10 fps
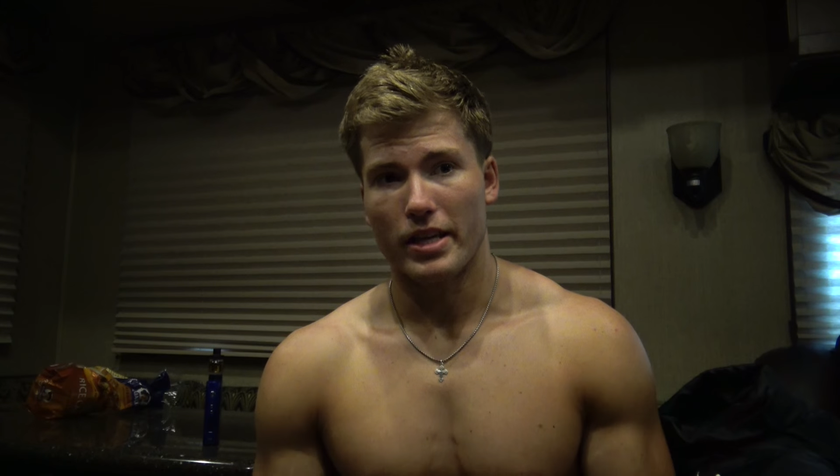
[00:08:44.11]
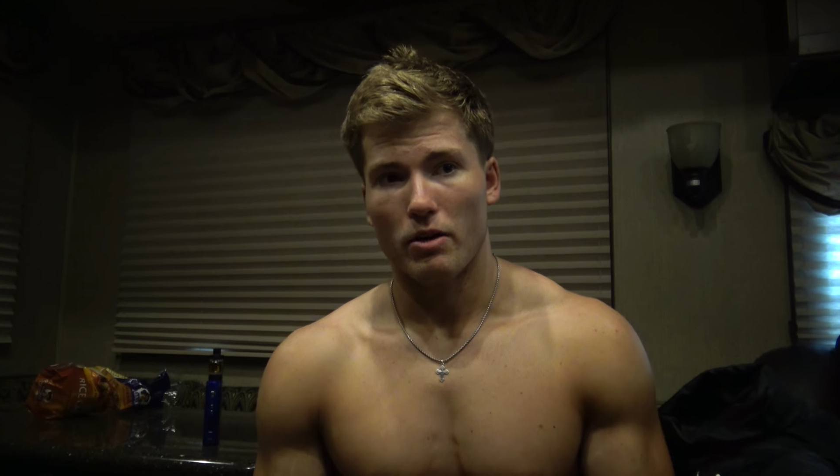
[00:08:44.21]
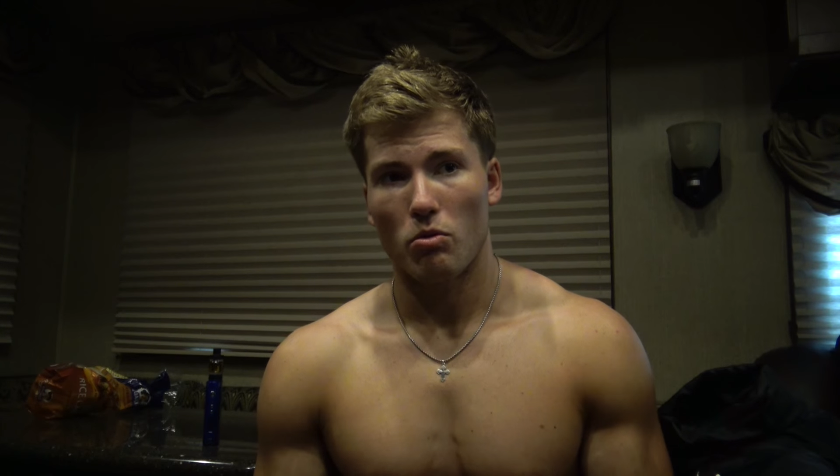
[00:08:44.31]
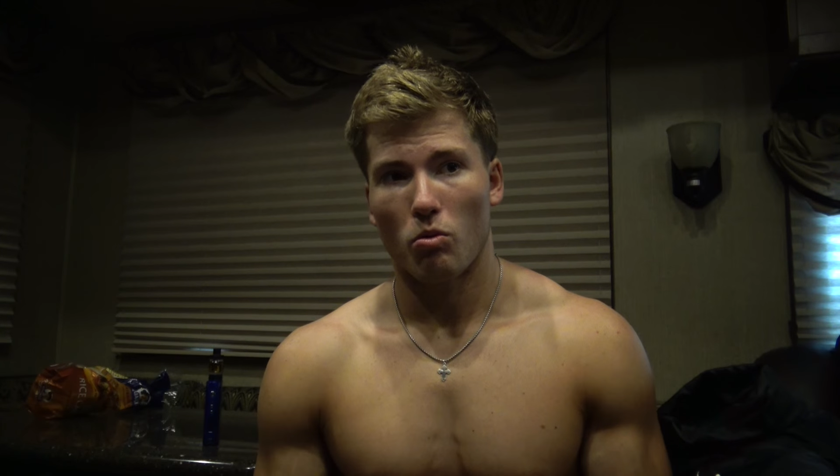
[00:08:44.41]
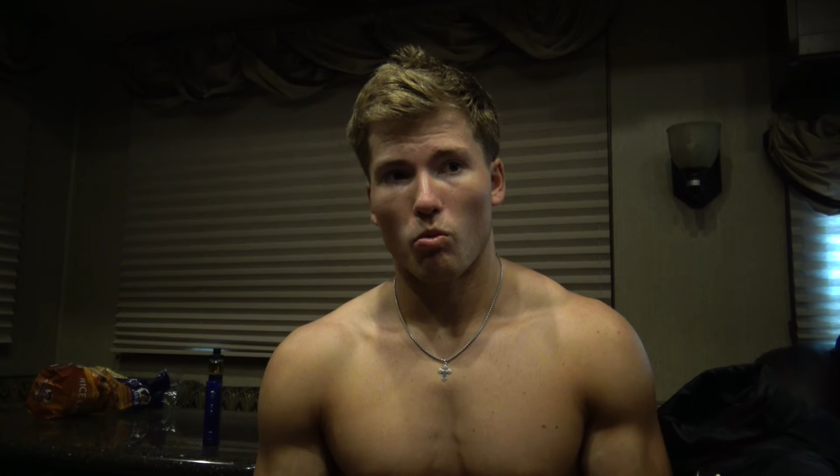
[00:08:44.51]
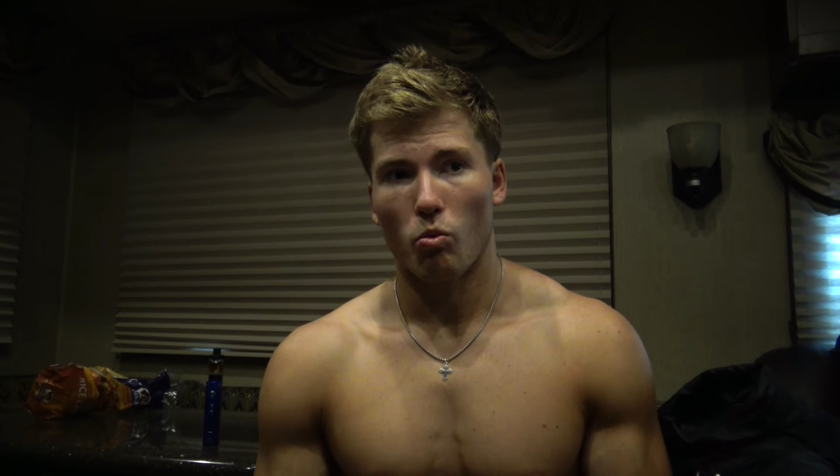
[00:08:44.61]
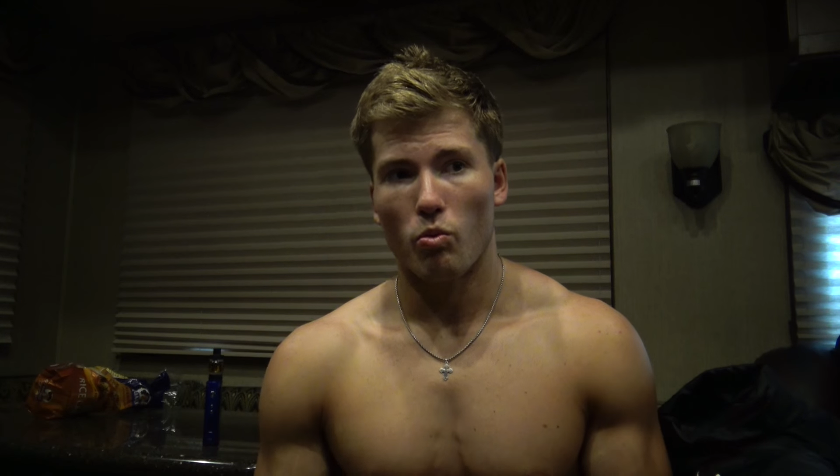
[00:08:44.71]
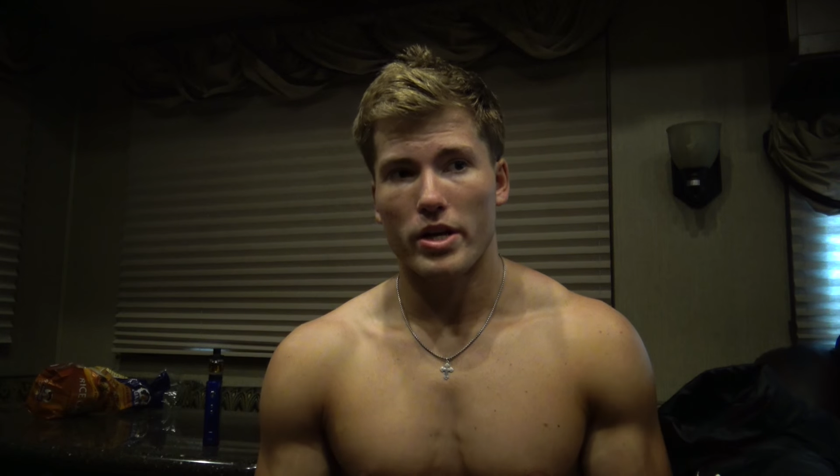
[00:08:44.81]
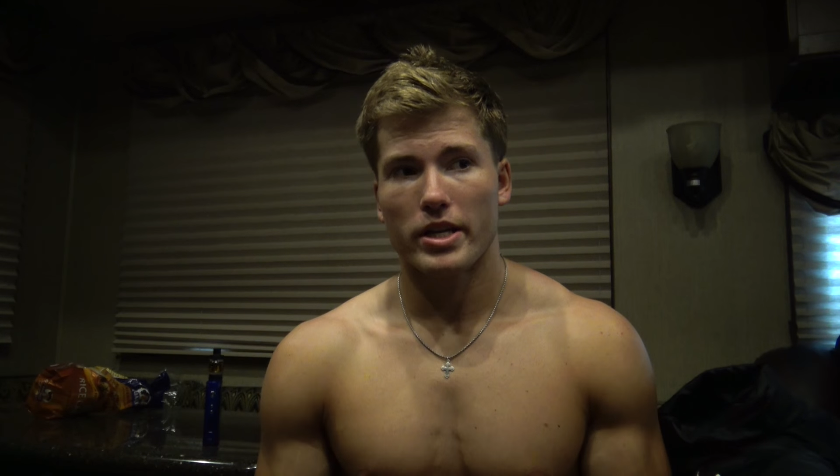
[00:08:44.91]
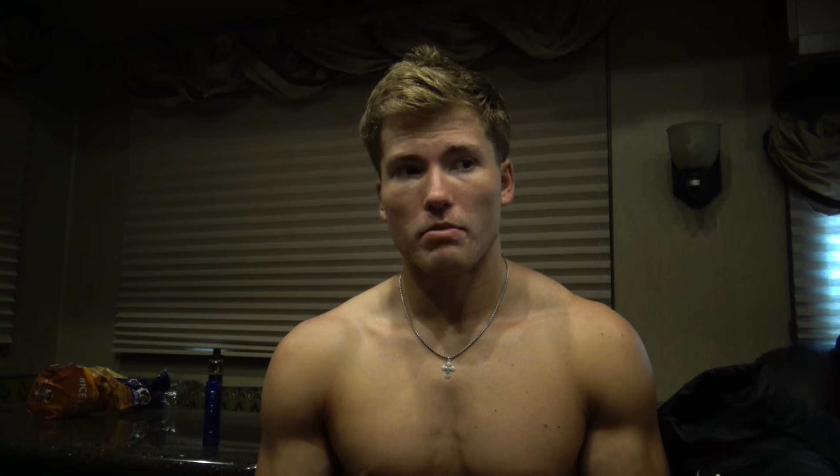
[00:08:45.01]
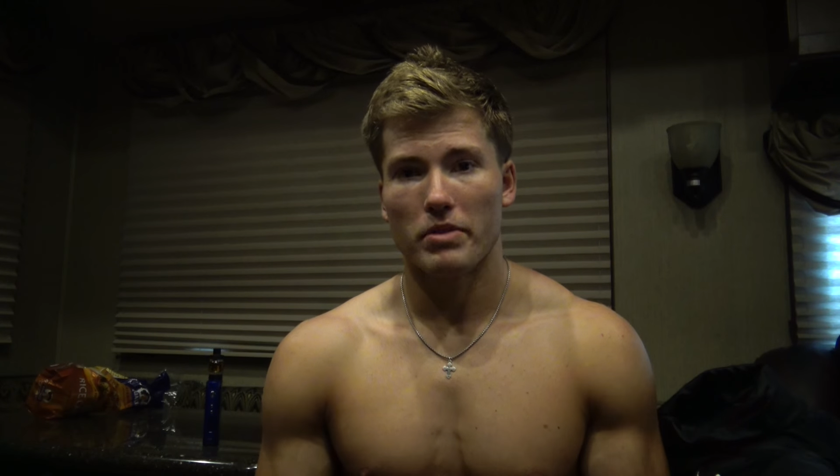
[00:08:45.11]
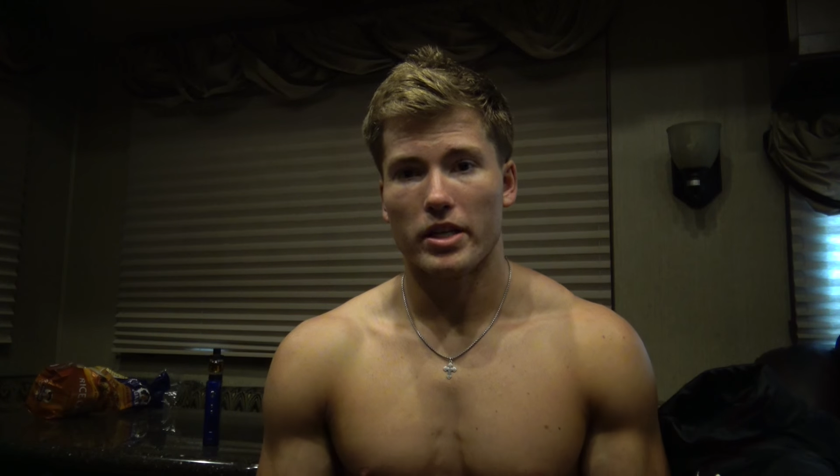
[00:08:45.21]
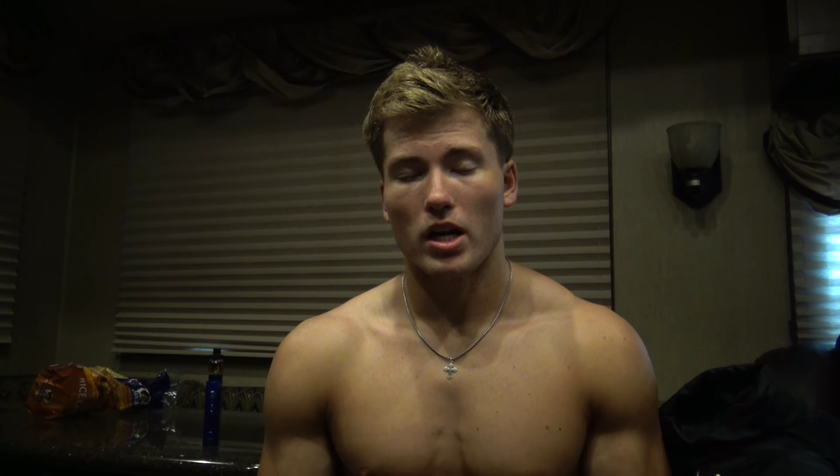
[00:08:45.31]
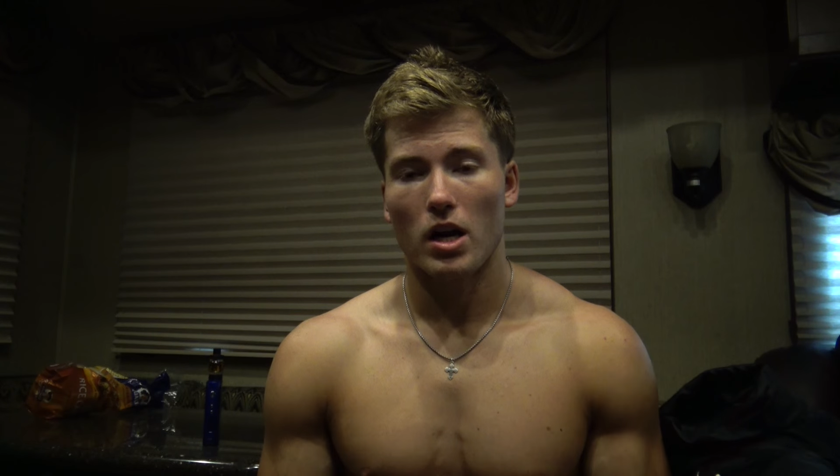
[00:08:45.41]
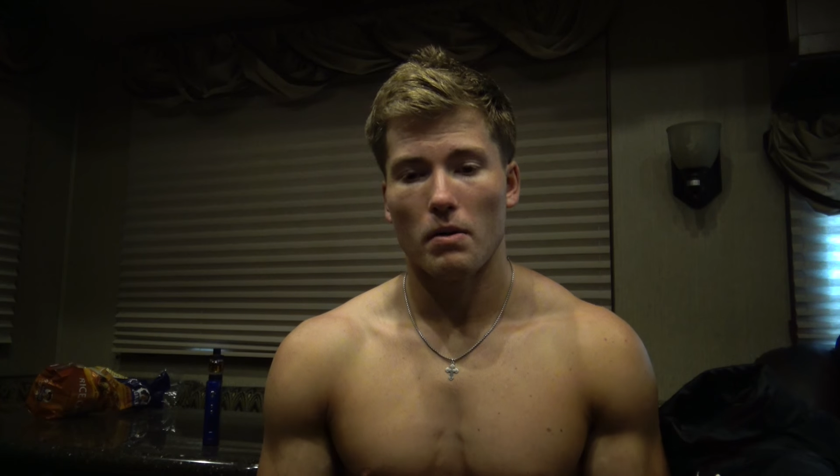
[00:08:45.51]
that we can
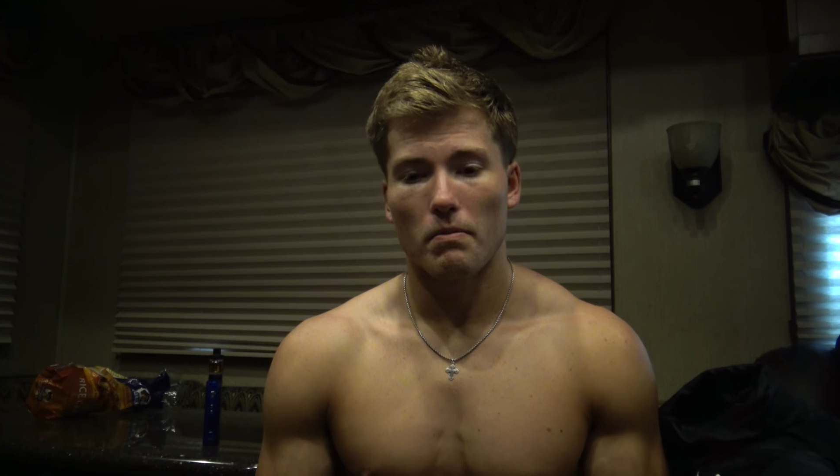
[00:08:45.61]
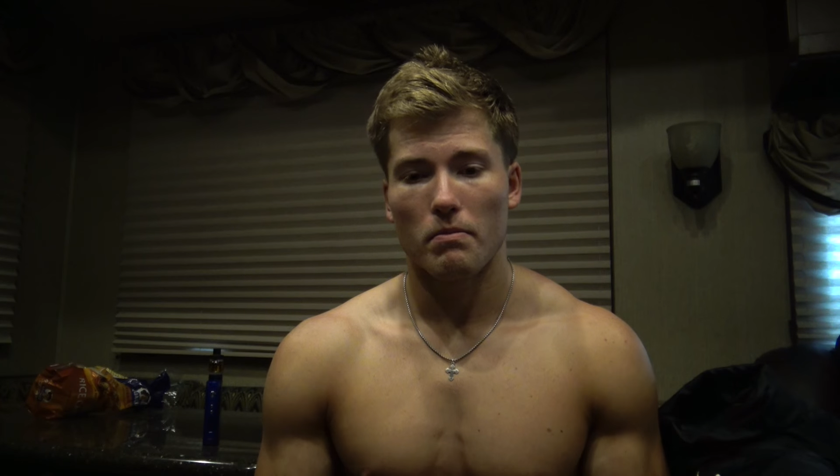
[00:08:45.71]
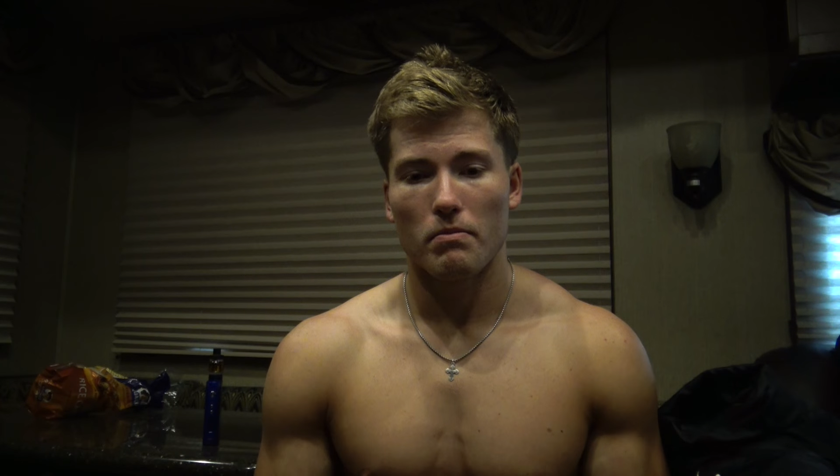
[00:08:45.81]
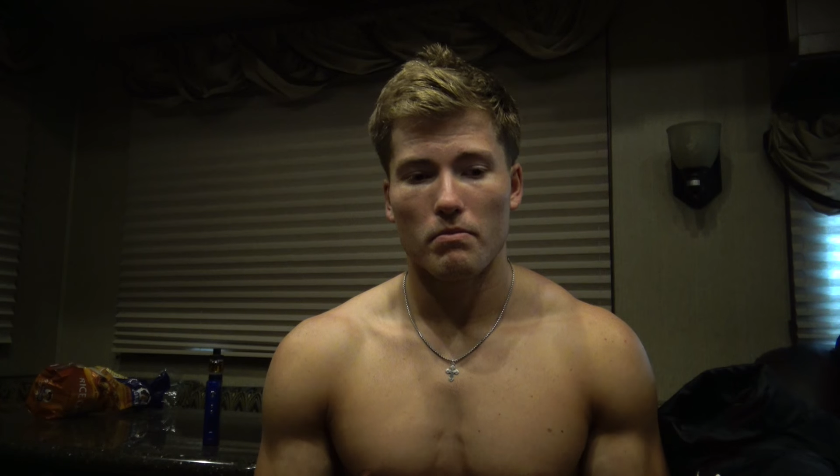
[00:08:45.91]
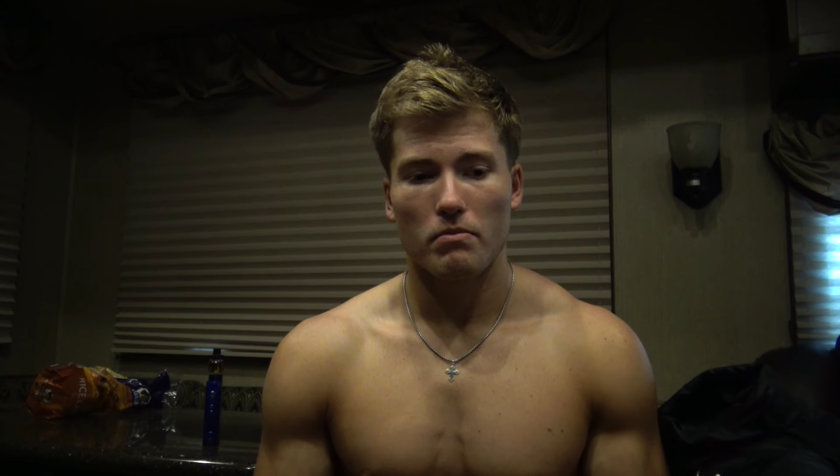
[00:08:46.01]
become